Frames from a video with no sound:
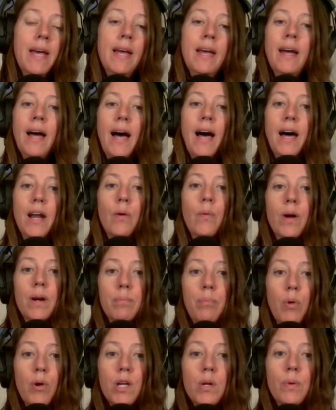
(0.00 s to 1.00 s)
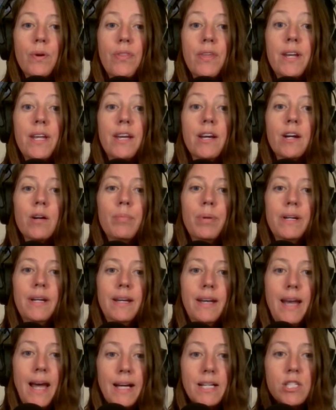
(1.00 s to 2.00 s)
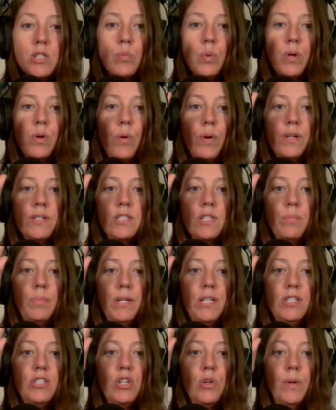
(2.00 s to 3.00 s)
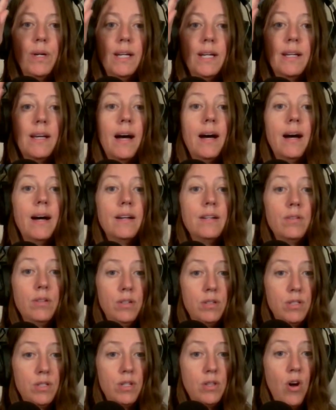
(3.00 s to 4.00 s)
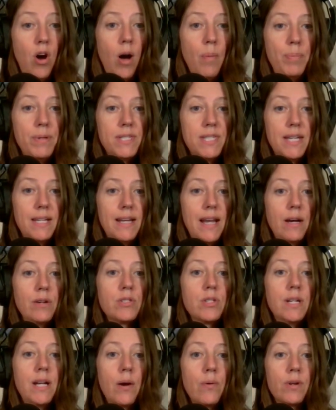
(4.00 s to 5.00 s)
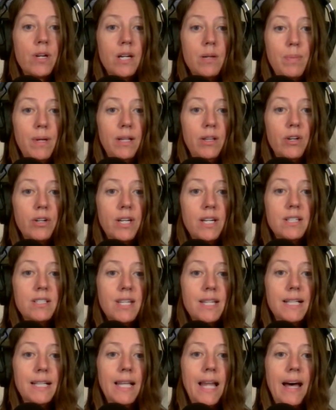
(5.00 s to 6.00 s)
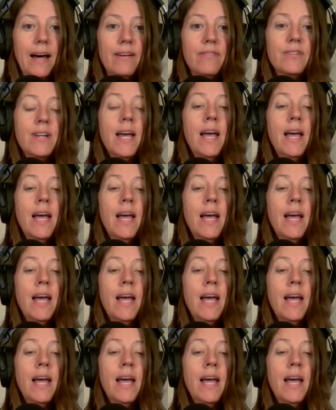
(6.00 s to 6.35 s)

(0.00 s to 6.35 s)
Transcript: I don't want to bore you with it here, but next we're going to be doing the opposite now. So now we're going to be looking to the left.